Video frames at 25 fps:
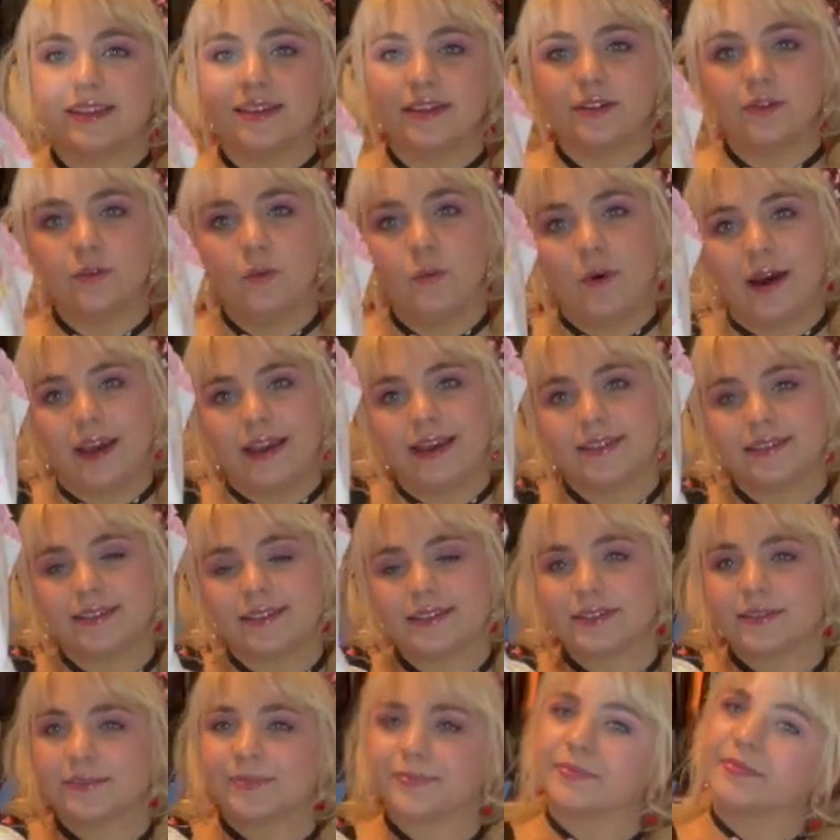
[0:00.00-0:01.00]
in white.
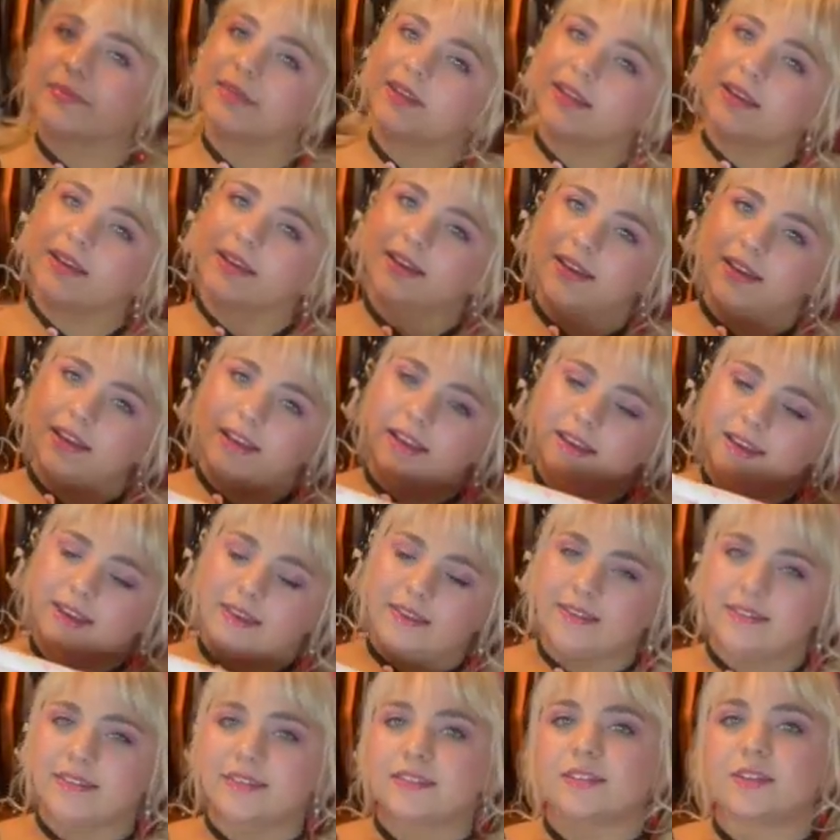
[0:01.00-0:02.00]

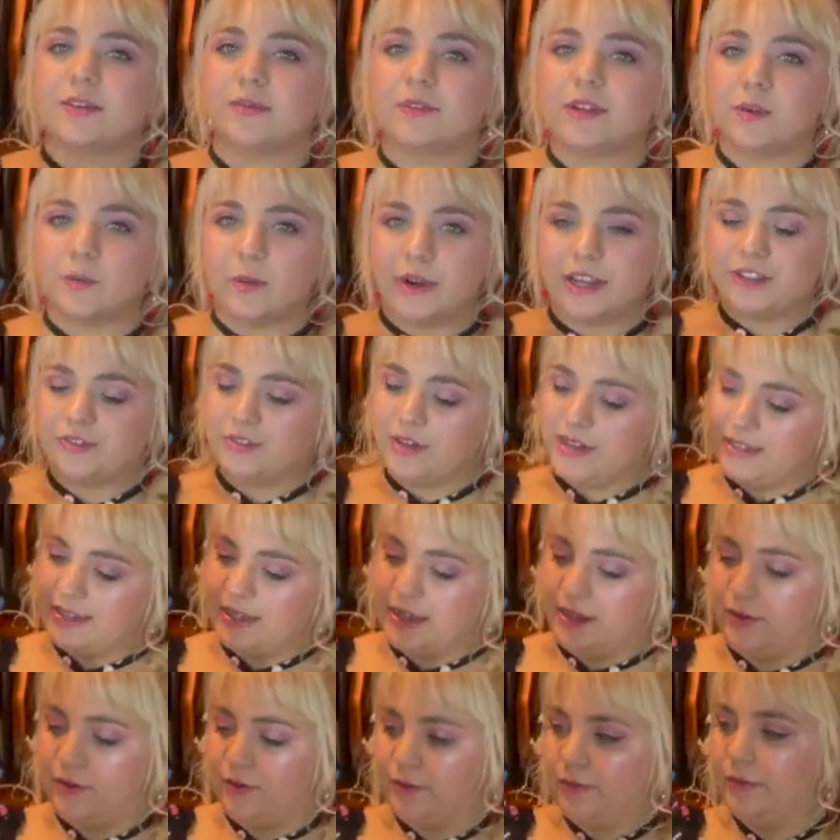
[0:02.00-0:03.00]
And this is the only white dress
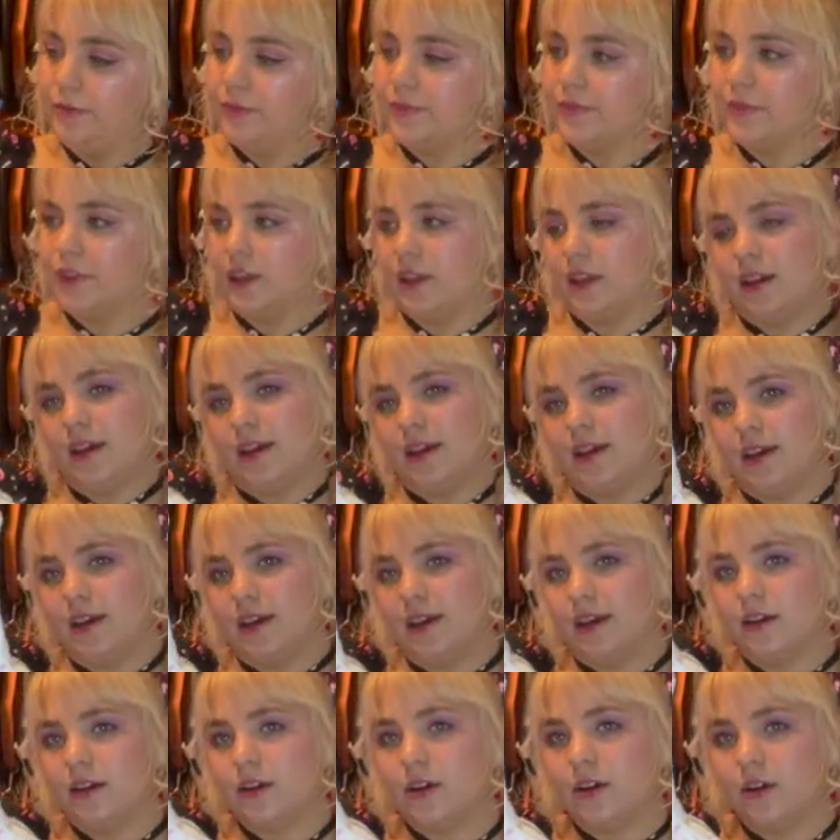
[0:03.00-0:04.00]
I own. And
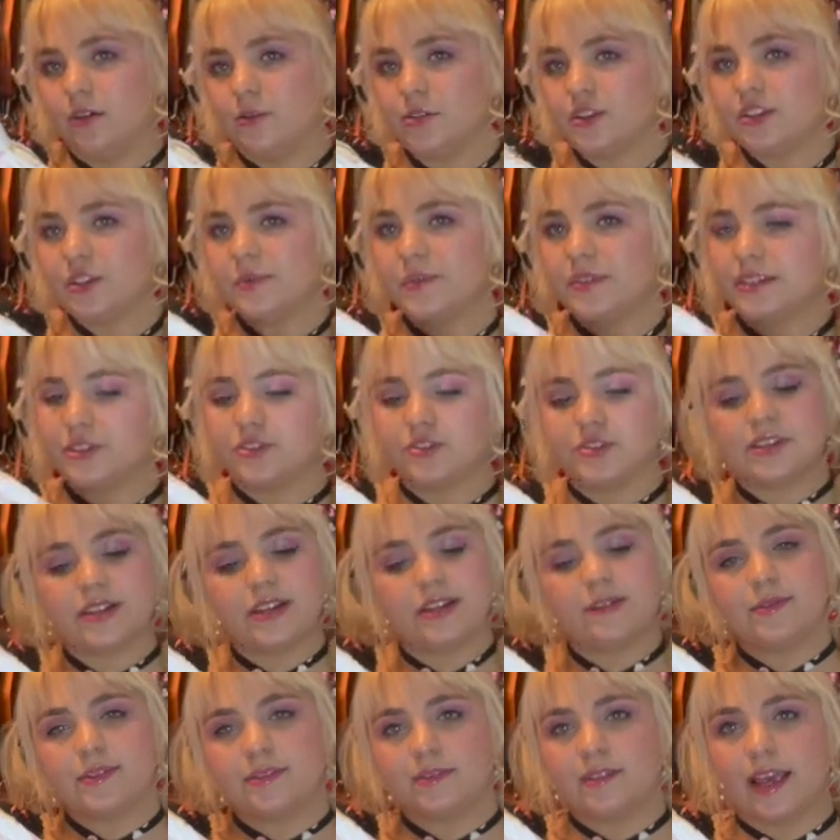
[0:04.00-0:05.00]
I originally was
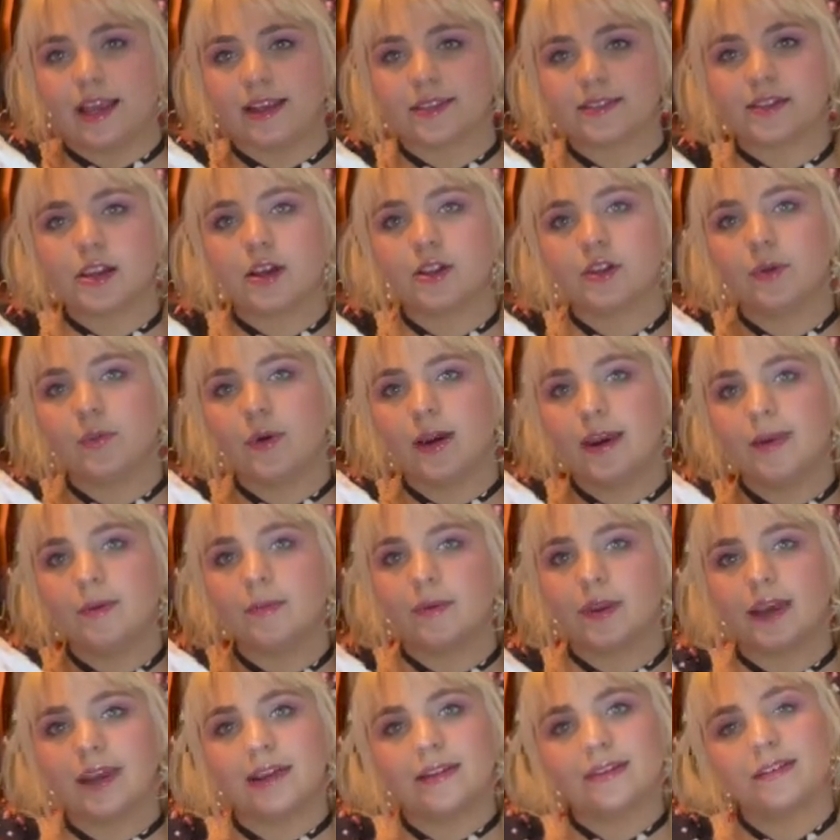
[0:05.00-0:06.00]
interested in the Sax colorway,
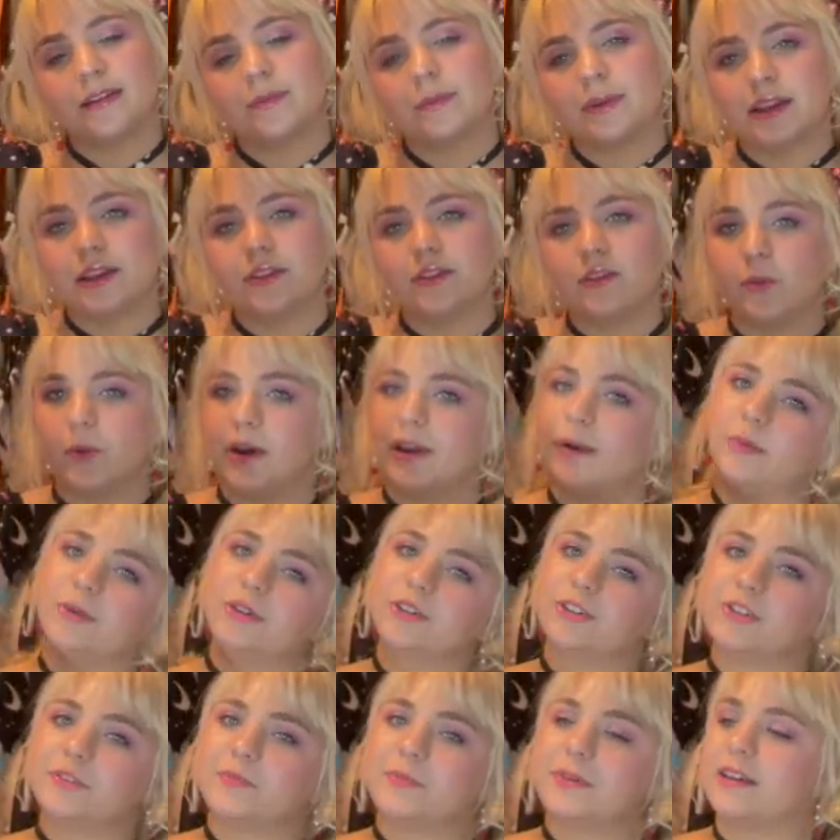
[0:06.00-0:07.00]
but I ended up getting the white
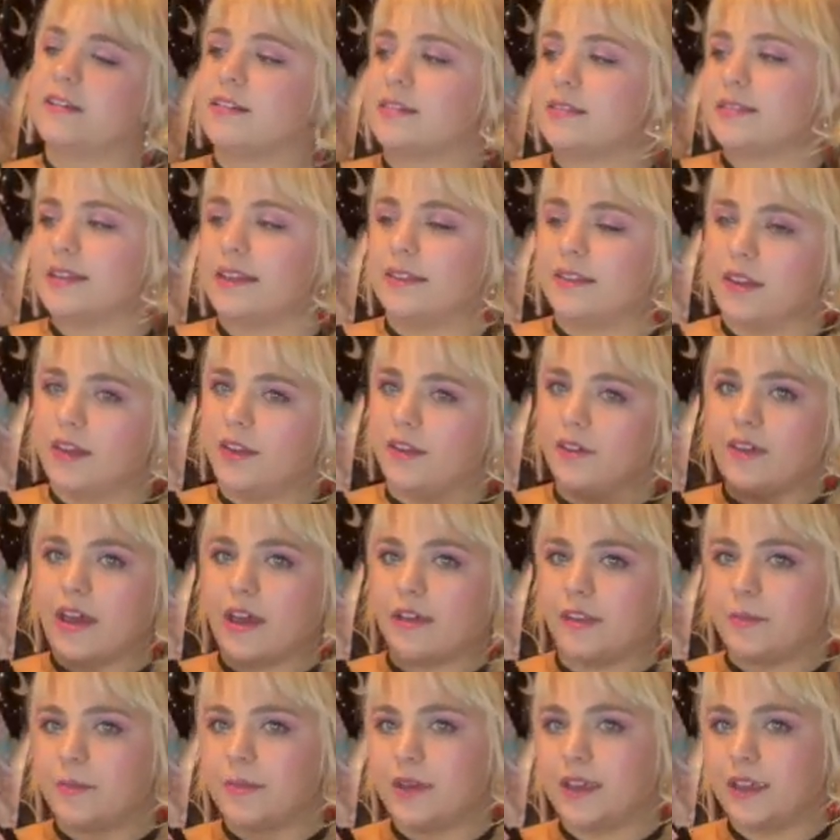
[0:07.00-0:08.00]
one just because I love how
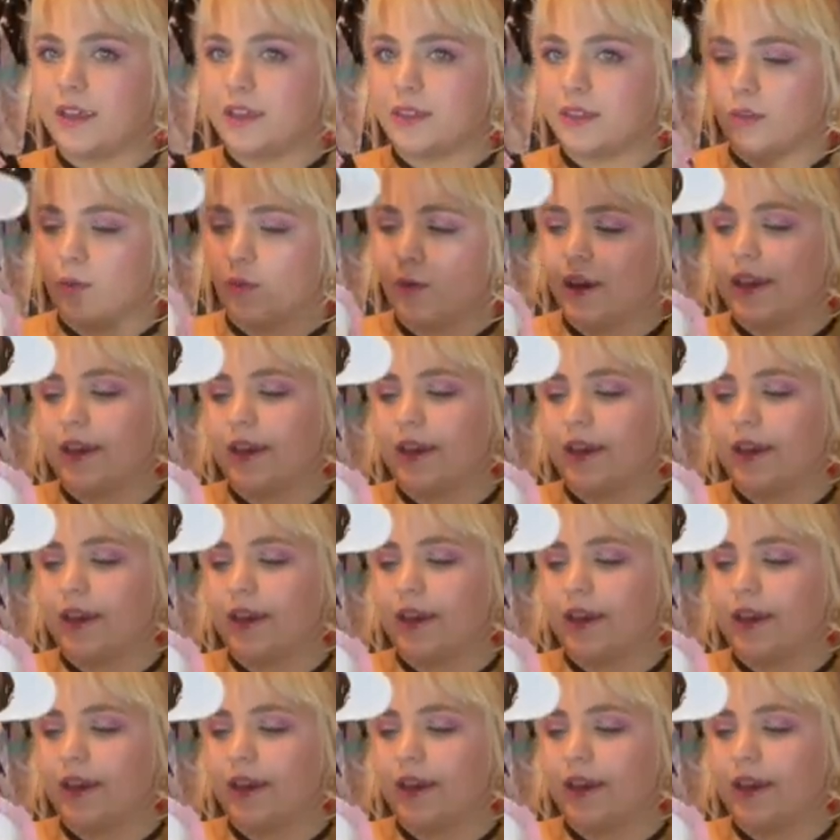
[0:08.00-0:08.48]
the pink and the white